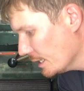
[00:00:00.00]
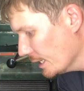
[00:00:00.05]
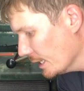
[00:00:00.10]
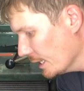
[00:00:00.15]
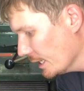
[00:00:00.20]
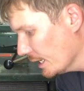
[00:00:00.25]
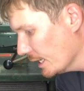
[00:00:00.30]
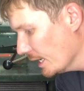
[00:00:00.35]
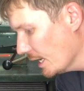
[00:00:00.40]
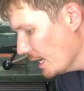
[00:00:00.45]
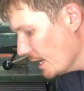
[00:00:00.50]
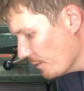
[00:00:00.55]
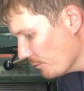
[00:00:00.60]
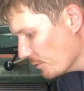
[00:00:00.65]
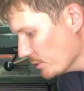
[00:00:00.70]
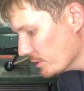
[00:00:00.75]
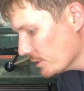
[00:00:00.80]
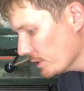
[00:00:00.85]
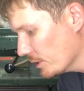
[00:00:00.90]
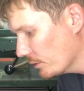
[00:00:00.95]

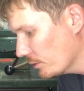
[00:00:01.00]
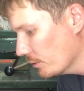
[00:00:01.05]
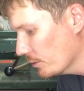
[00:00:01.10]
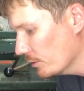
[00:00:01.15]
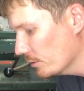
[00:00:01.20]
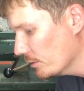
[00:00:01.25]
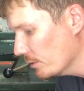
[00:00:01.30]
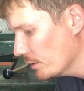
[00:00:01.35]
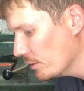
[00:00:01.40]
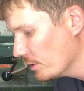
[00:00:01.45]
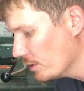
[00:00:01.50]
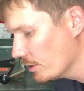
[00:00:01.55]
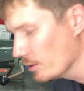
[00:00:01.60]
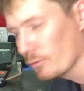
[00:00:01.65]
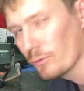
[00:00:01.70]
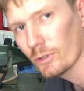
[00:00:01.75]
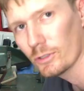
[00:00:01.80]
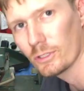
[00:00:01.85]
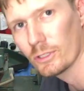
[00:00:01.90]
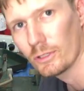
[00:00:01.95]
Every single
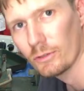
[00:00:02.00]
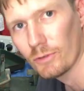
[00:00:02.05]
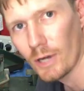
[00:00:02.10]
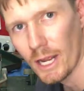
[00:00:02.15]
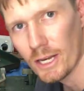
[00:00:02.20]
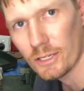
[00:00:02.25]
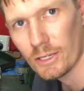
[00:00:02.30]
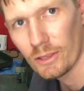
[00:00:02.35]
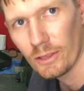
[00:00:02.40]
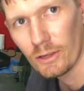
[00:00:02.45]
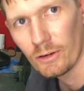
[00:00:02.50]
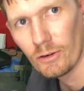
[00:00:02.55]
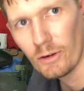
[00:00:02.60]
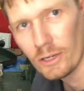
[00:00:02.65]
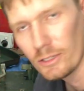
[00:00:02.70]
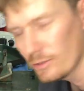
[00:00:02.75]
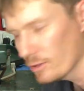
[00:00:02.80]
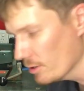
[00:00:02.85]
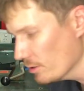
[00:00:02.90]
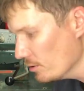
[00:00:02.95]
restoration that
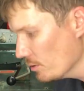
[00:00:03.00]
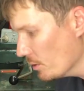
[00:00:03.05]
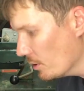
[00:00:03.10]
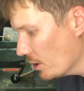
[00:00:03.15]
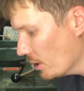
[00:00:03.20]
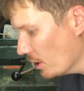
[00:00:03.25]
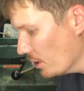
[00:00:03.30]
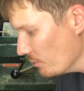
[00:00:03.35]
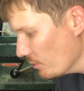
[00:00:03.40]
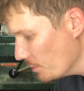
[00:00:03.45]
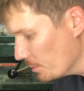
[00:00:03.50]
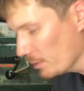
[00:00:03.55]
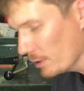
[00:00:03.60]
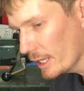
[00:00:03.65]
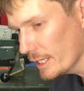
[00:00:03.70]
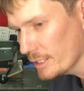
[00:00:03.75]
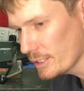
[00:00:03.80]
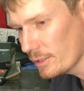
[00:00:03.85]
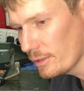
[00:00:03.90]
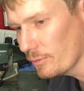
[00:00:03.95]
I do, I
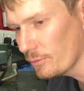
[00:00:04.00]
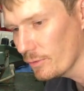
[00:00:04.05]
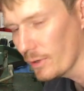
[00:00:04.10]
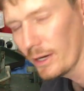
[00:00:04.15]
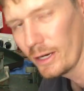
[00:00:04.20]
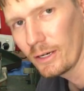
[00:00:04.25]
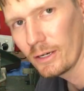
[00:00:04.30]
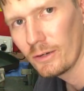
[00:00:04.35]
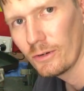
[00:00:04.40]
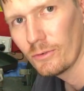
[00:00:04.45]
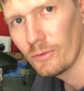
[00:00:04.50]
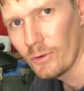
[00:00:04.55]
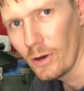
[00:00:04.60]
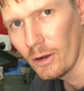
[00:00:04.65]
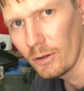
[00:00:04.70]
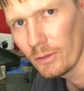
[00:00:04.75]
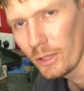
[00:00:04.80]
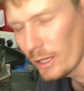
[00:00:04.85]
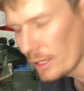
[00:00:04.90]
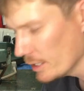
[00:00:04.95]
replace the front
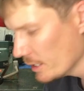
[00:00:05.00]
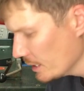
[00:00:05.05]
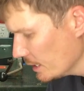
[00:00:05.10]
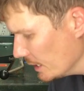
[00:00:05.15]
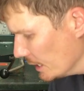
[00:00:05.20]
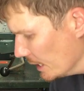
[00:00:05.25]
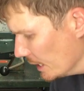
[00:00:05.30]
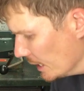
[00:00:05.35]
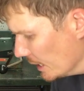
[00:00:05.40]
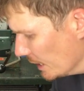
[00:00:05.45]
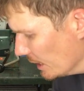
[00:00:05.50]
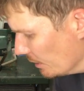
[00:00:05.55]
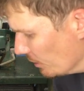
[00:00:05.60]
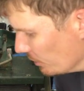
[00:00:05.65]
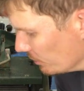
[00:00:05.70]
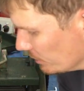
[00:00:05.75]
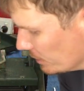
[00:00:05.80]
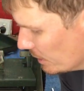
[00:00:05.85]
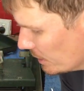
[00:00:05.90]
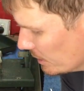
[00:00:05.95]
roller.
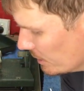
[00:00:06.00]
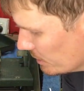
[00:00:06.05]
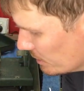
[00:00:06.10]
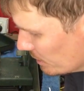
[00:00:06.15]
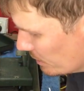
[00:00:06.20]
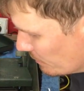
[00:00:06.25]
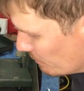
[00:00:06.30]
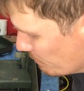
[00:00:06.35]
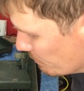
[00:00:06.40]
I think it is the